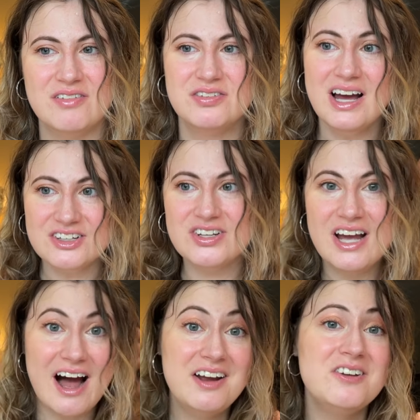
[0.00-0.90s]
So actually,
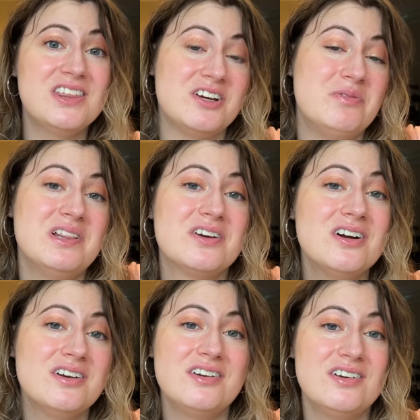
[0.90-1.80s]
I don't think we
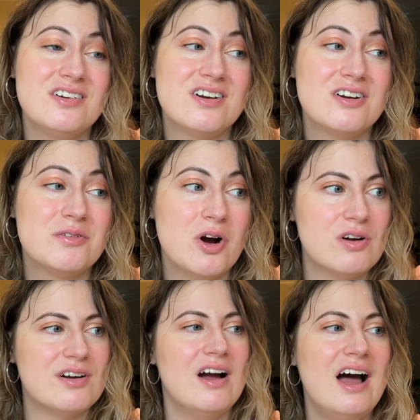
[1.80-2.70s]
learned,
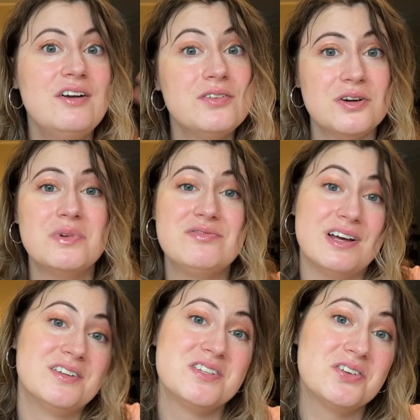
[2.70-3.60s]
or I don't think we
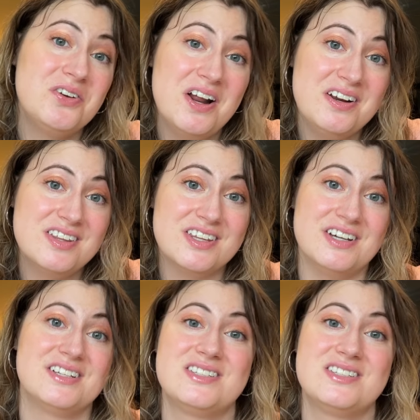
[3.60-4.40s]
failed to learn anything.